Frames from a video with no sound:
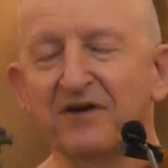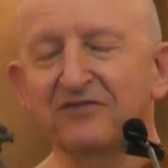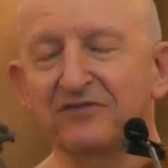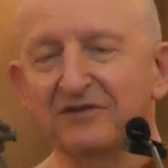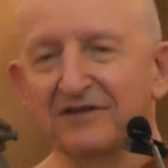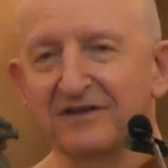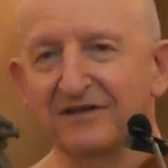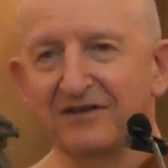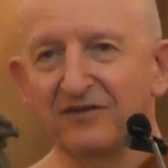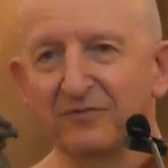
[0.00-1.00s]
puzzle
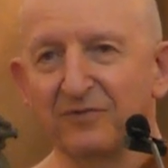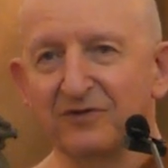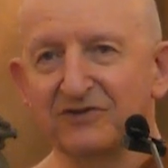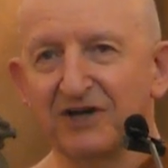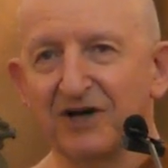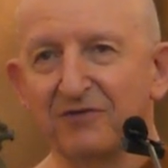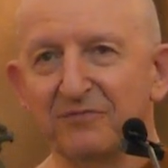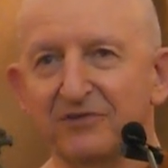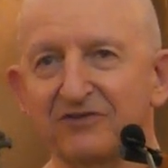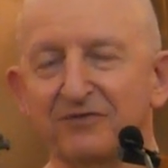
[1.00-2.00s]
that Lumpur Cha
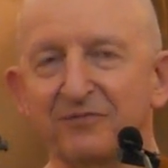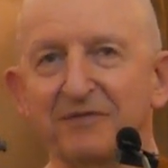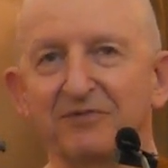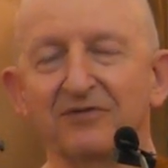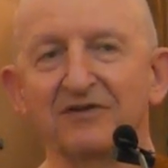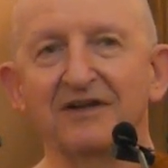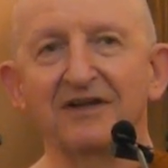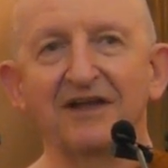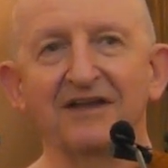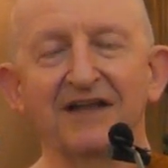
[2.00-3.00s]
would put to people,
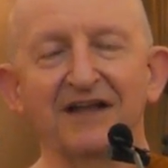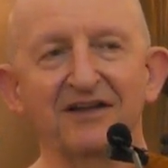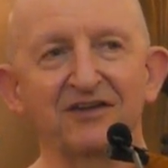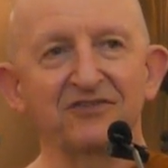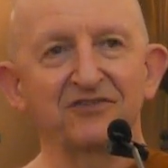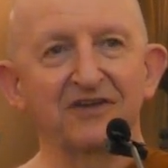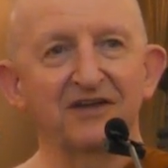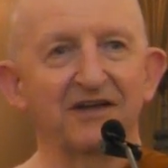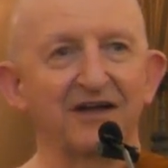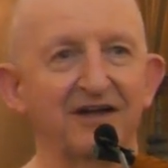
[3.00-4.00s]
that is,
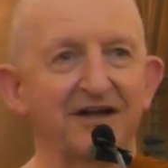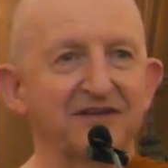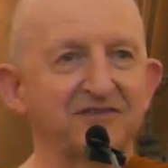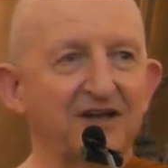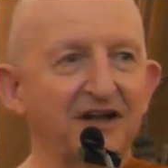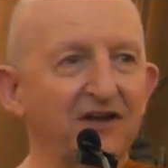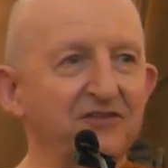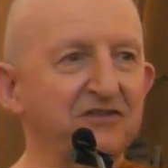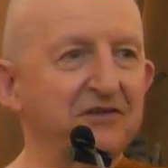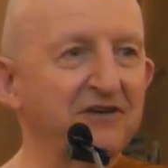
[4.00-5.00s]
I say,
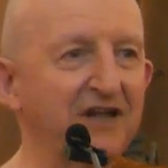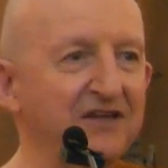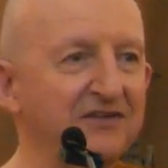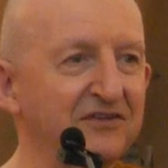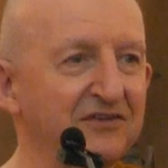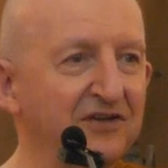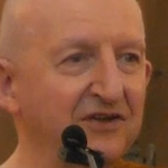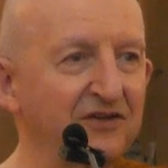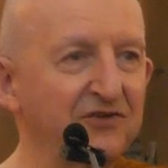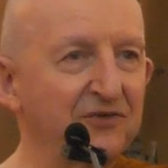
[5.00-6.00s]
closely related
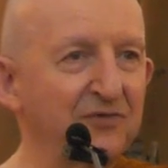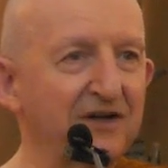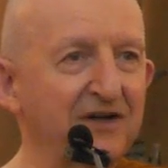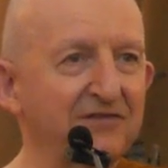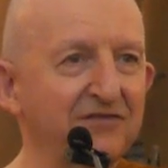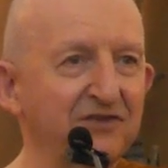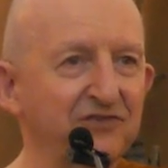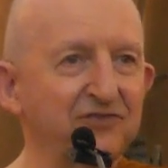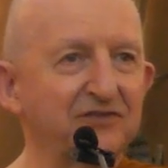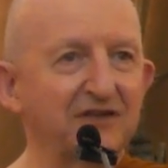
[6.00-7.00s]
to one of the
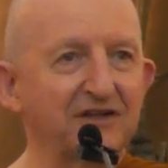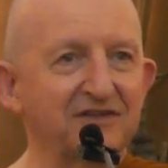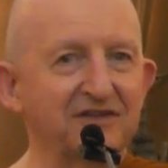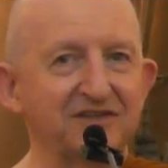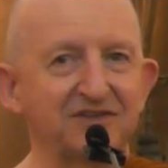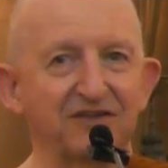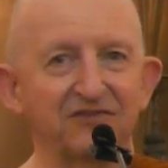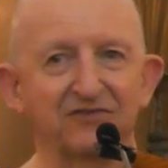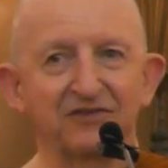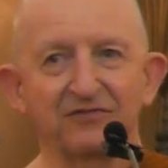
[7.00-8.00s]
sutta
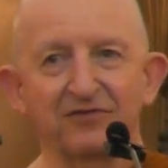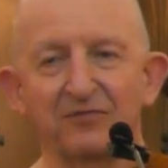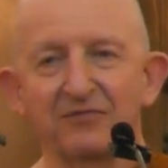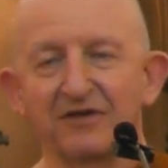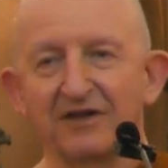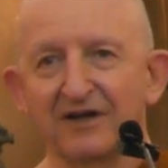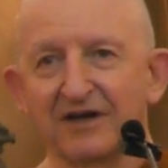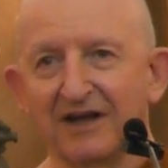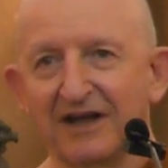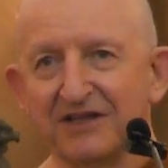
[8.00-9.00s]
teachings from
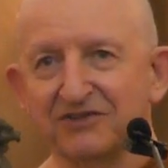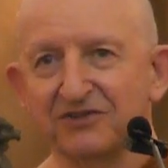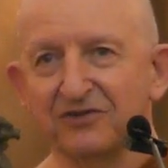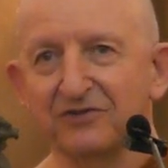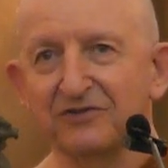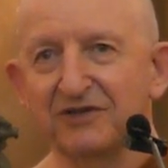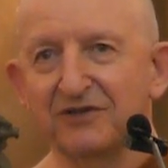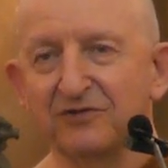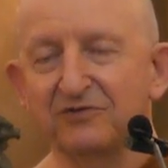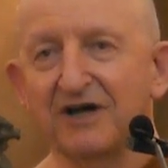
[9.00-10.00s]
a collection called
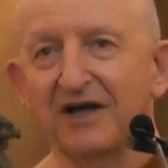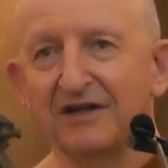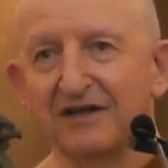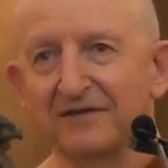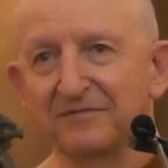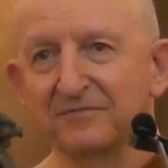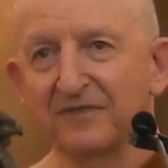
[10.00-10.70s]
the Udana.